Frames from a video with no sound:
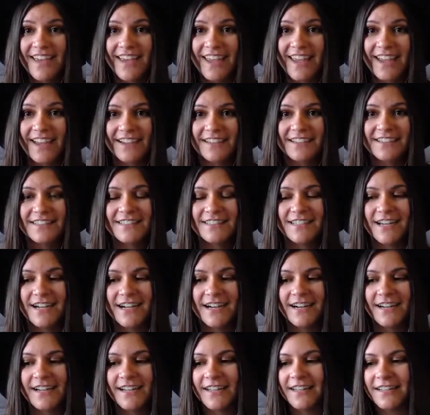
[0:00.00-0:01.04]
and
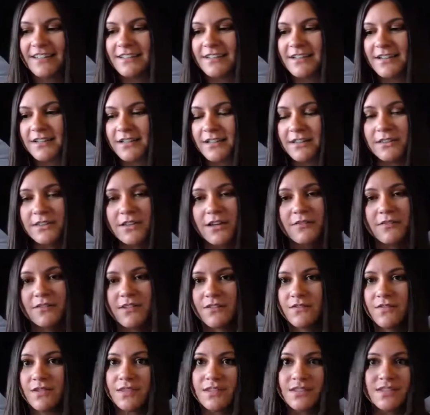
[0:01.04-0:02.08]
I love
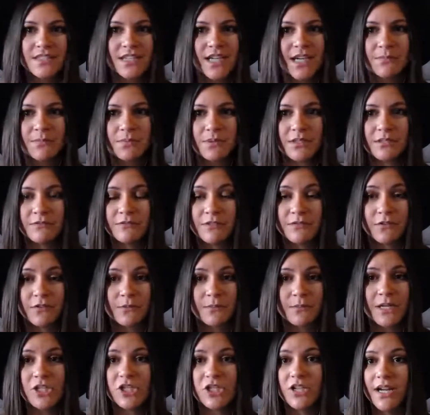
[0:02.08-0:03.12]
giving this type of
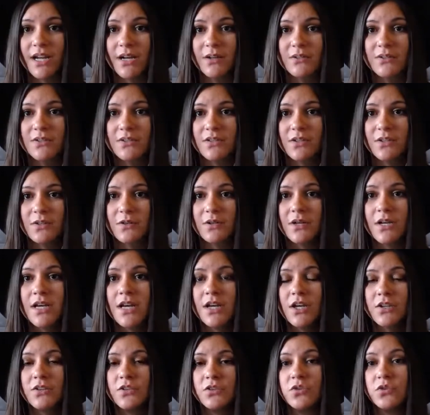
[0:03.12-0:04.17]
information out. So
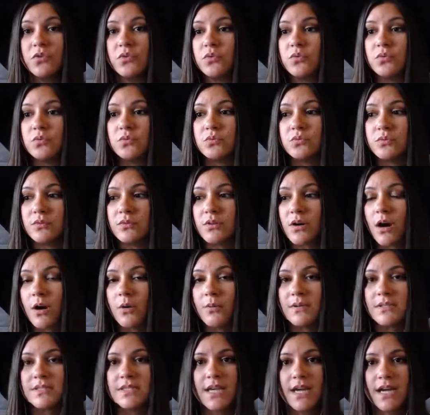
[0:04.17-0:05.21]
you will
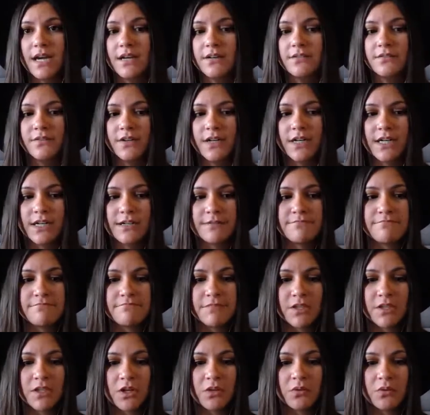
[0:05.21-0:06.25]
always have,
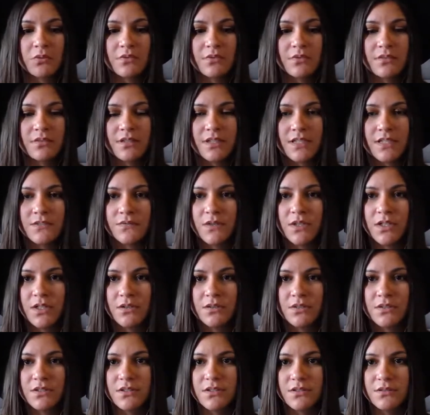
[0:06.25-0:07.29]
these
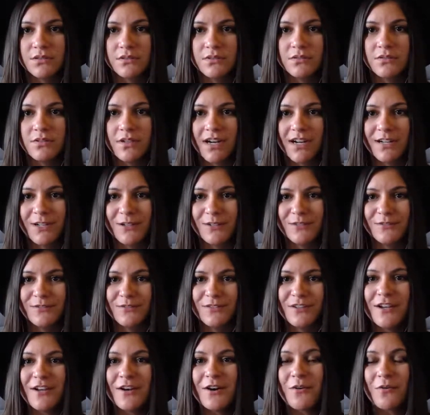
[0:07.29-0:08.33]
videos to kind
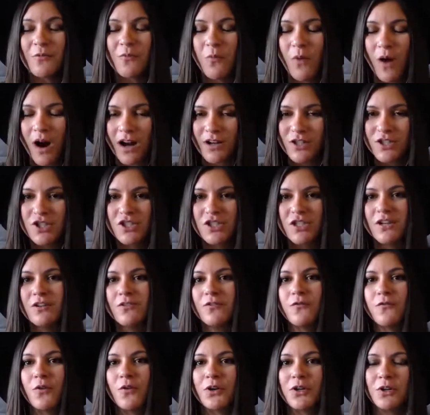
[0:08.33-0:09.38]
of watch
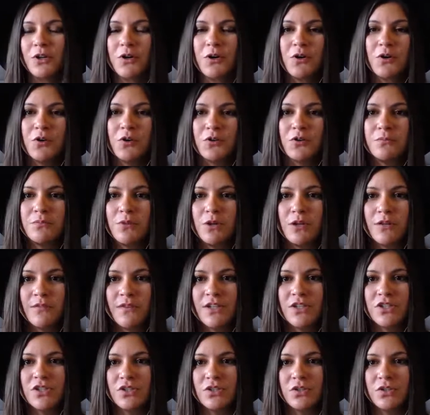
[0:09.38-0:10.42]
for your own
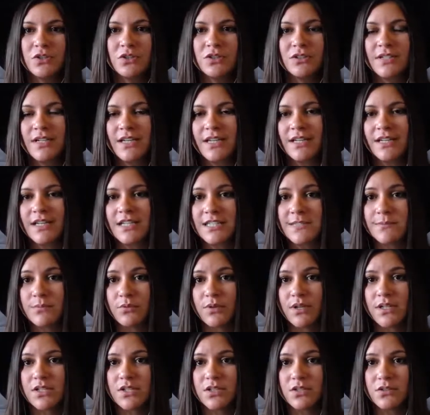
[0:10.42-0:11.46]
motivational and
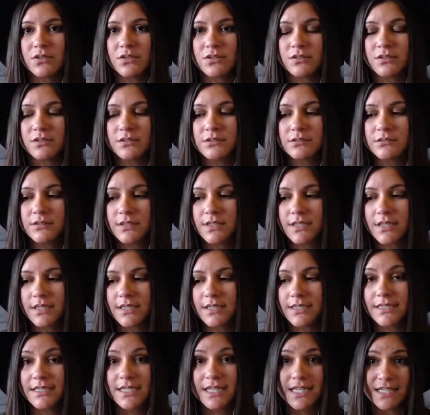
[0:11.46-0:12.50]
inspirational
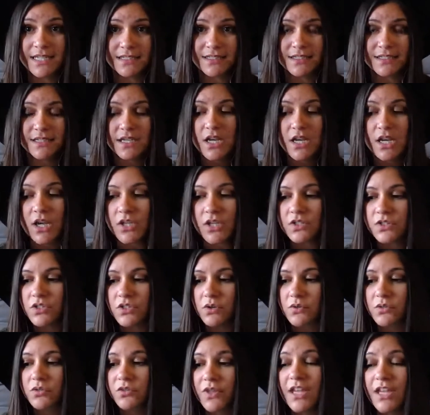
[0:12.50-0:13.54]
needs.
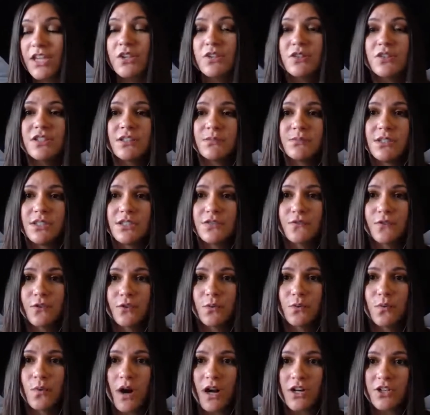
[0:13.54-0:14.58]
So thank you so much
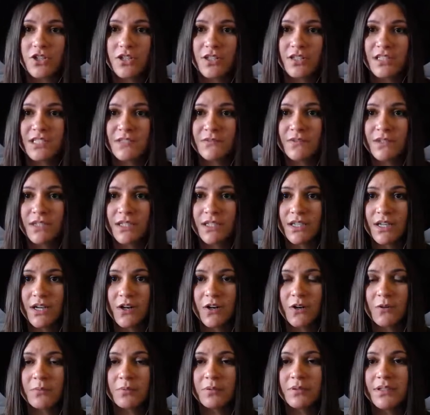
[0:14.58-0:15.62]
for watching this
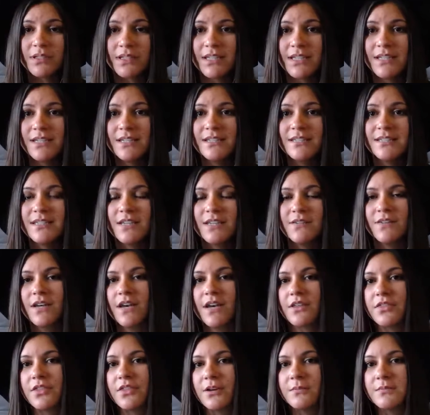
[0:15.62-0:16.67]
video. Please give it
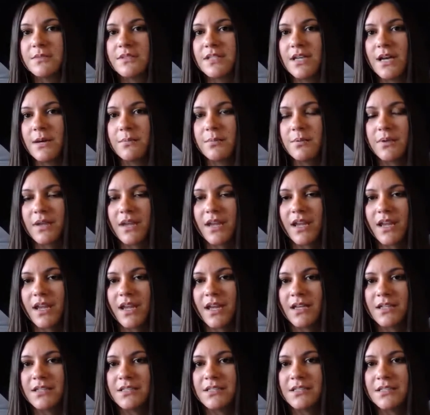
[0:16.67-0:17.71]
a thumbs up
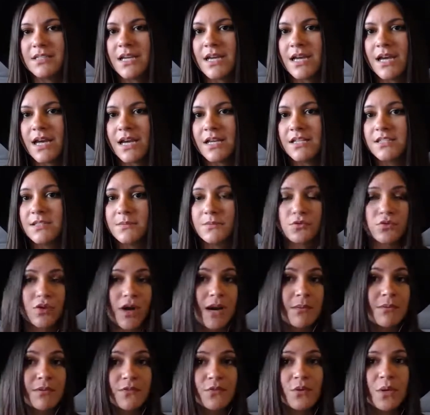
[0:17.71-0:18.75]
and
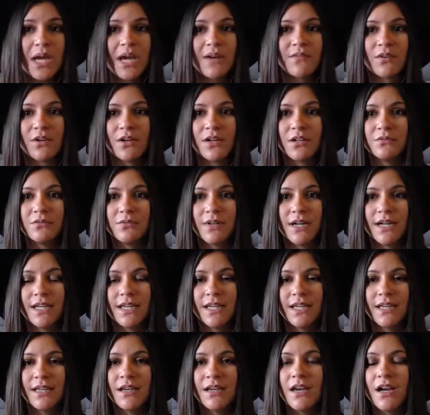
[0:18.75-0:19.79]
subscribe if you haven't
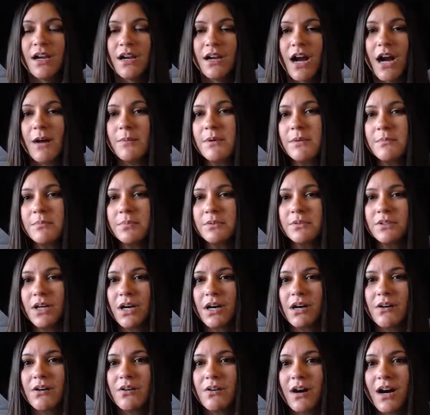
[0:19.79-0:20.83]
already. Comment
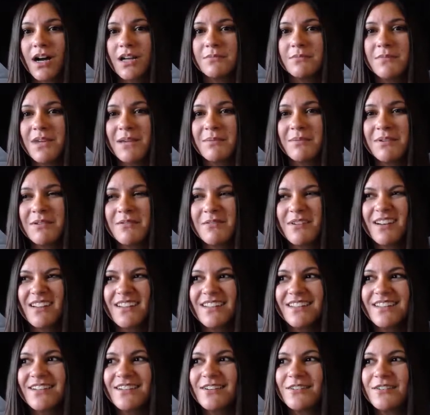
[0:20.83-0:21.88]
below on maybe what
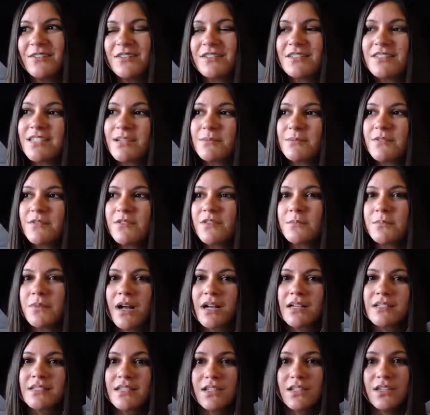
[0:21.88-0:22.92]
some of the
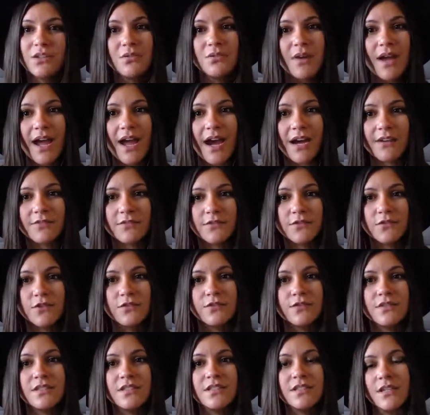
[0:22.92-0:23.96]
blocks that you have, if
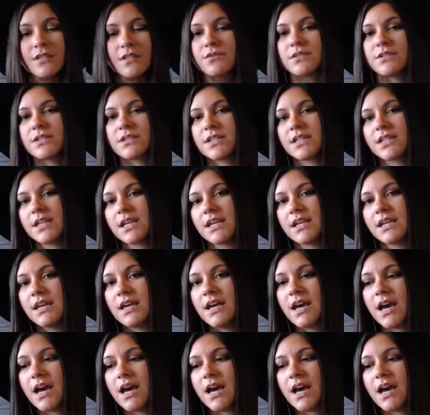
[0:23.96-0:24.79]
you've discovered any,